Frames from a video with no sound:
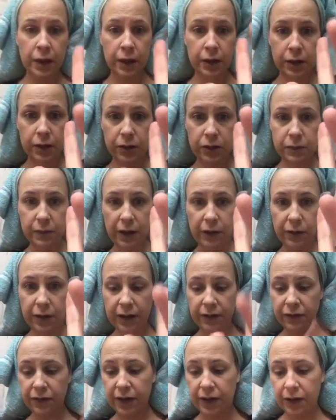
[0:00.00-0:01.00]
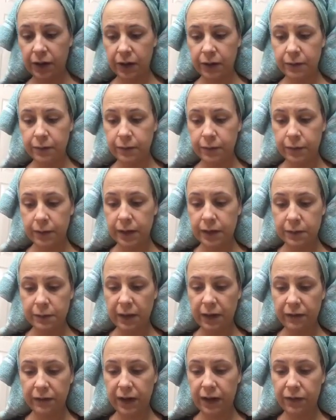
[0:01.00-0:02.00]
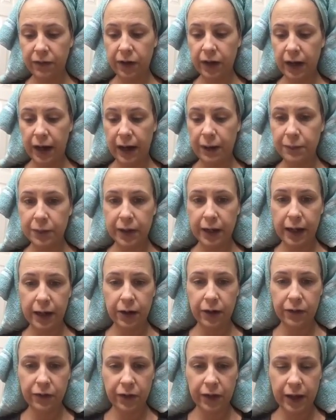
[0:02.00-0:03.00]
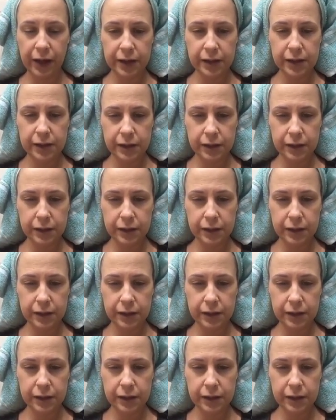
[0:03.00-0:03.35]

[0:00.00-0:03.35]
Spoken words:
Use my ring finger. It's my favorite applicator for this.